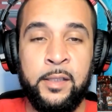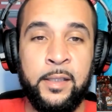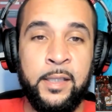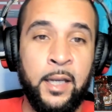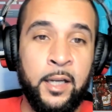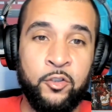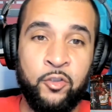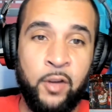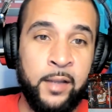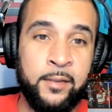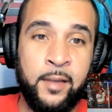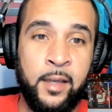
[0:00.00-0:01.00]
Leon
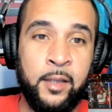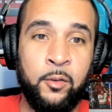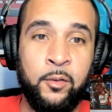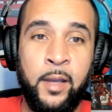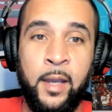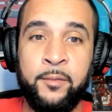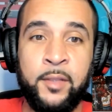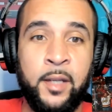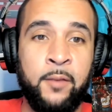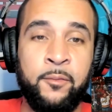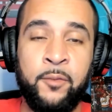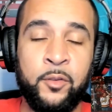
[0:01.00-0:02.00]
Draisaitl, after
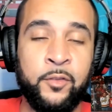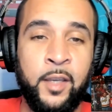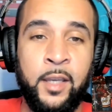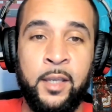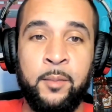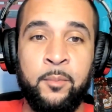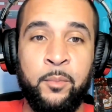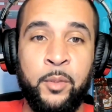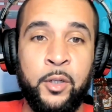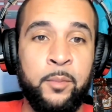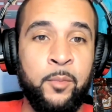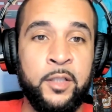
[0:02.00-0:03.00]
that first game,
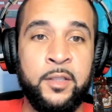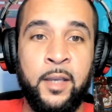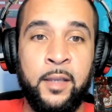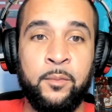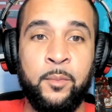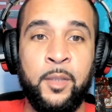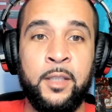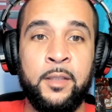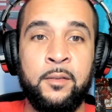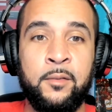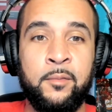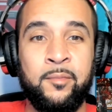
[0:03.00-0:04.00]
pretty much has
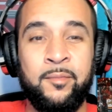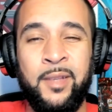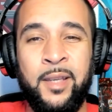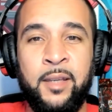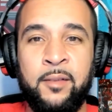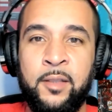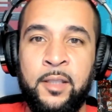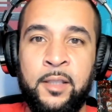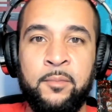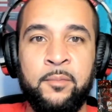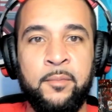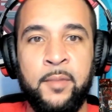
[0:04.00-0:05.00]
been
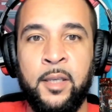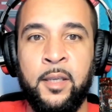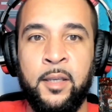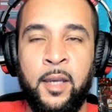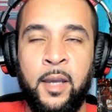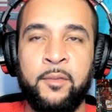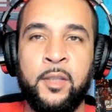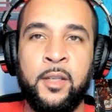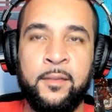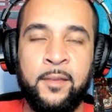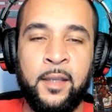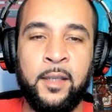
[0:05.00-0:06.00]
after
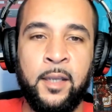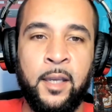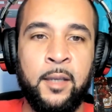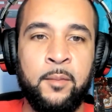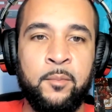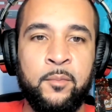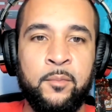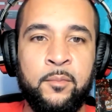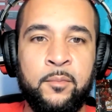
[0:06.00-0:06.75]
the second game.